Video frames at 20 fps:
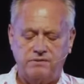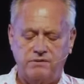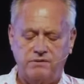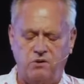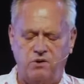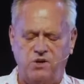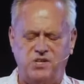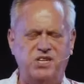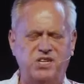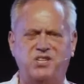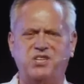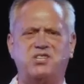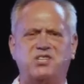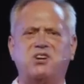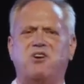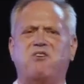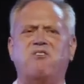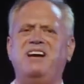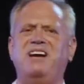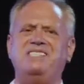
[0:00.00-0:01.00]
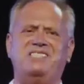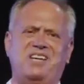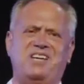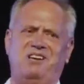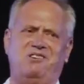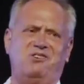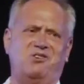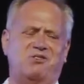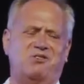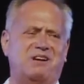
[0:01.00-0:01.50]
Or is he just a great
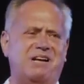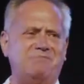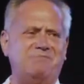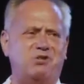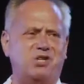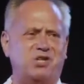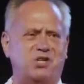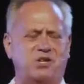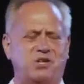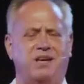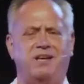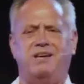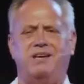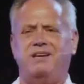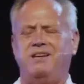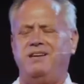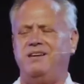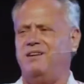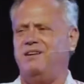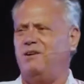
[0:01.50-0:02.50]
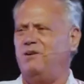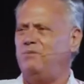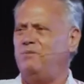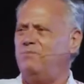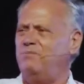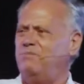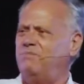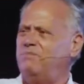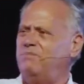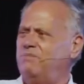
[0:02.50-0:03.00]
teacher and I'm just,
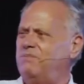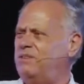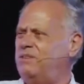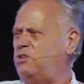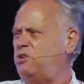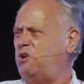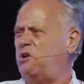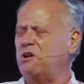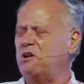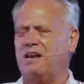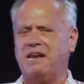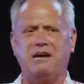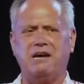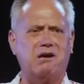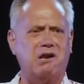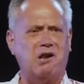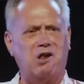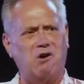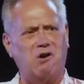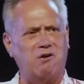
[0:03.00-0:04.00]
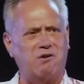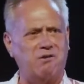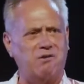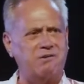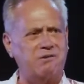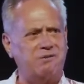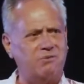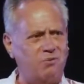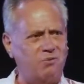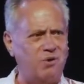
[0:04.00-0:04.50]
toddling along
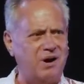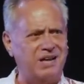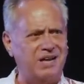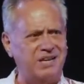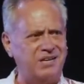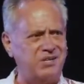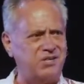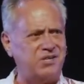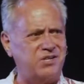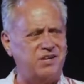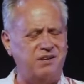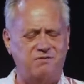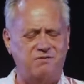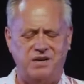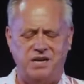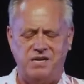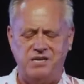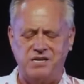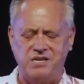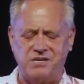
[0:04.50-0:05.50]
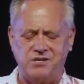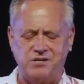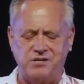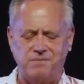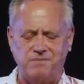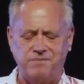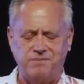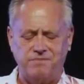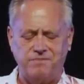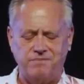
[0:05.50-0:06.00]
while it's convenient?
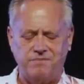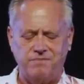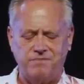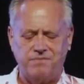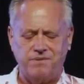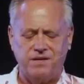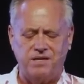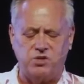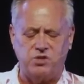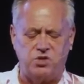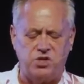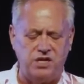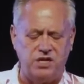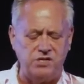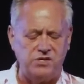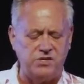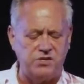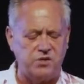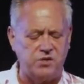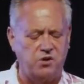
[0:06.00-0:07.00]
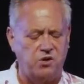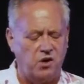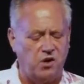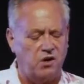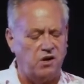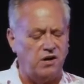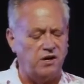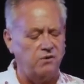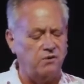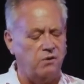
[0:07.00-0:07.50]
Is Jesus
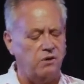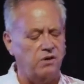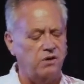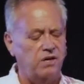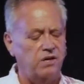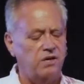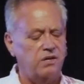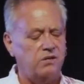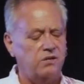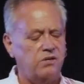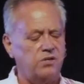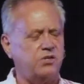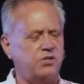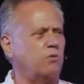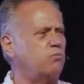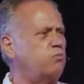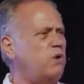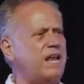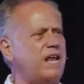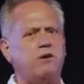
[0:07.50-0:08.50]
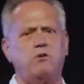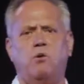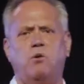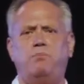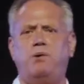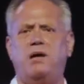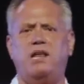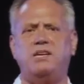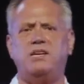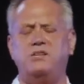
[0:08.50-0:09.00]
God or just a radical
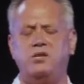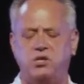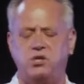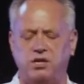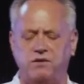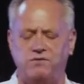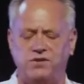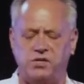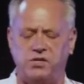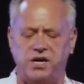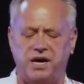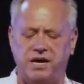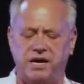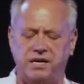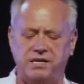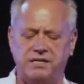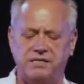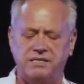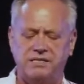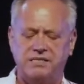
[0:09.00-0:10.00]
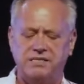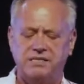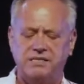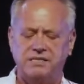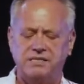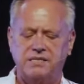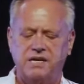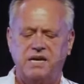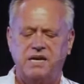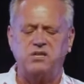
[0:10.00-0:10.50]
politician of his day?
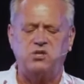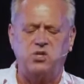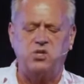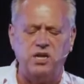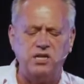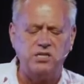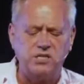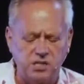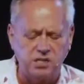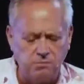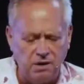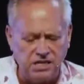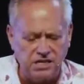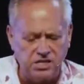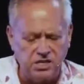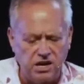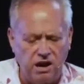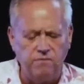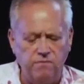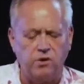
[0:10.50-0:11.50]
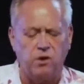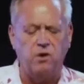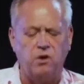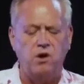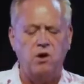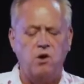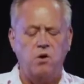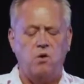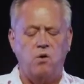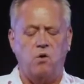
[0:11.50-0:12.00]
Is Jesus my Savior?
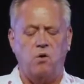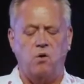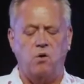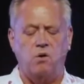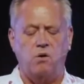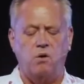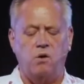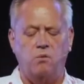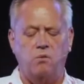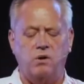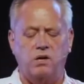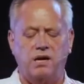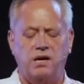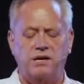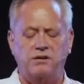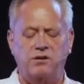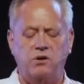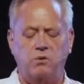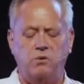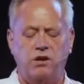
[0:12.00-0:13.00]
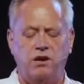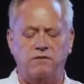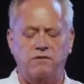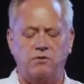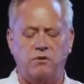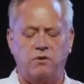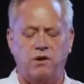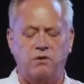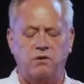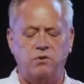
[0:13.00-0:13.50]
Or will I do
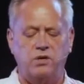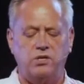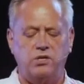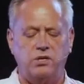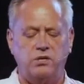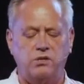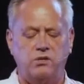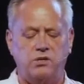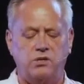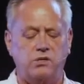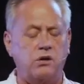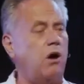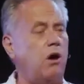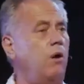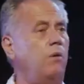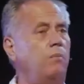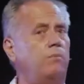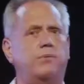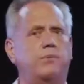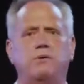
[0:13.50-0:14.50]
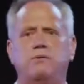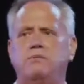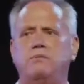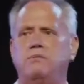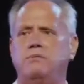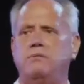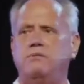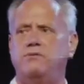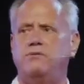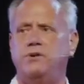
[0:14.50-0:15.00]
whatever I wish and just hope
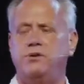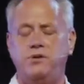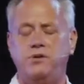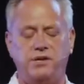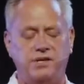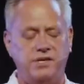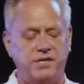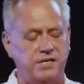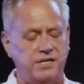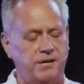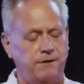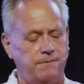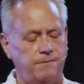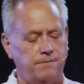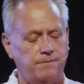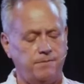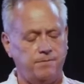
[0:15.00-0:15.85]
for eternity?